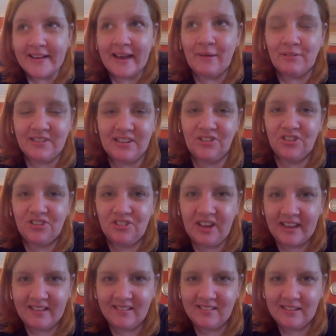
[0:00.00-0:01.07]
Now, I did just
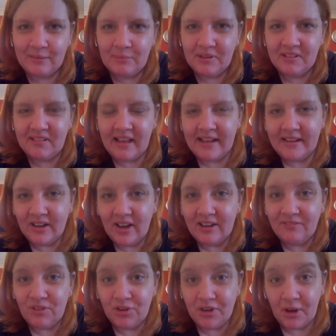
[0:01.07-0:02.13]
text him and say, look,
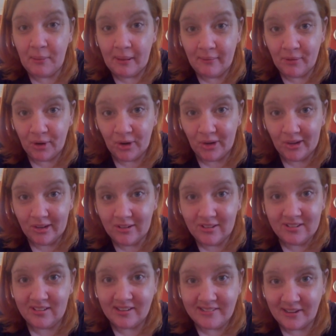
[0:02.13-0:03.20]
I've got no alcohol
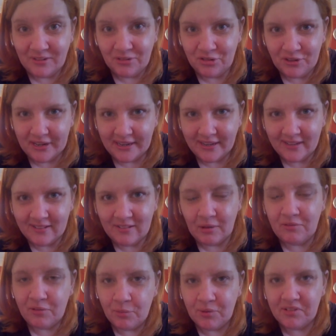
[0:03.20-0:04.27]
because I don't drink. So
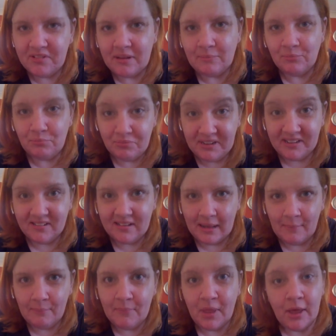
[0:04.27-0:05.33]
if you want some, bring
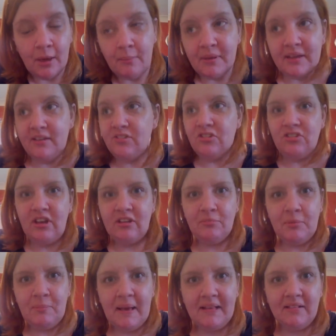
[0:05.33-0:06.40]
some. But he's just texted
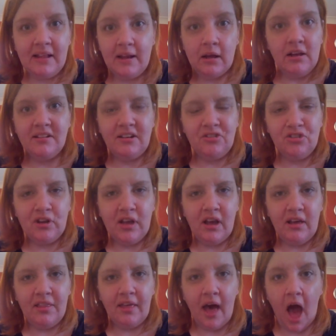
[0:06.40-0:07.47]
me back saying, oh, I don't drink
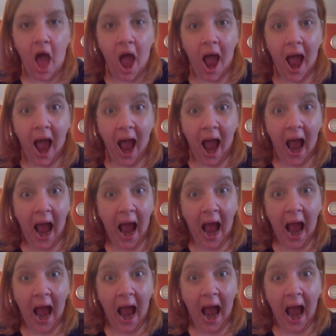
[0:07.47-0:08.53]
either.
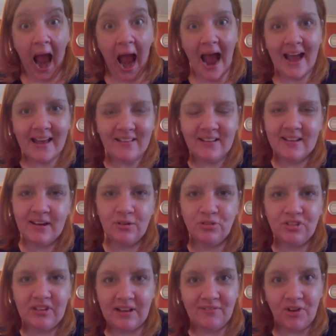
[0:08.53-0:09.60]
He said, I'll
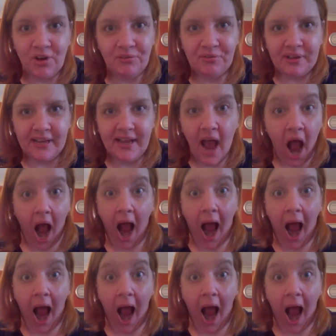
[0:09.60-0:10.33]
just have coffee.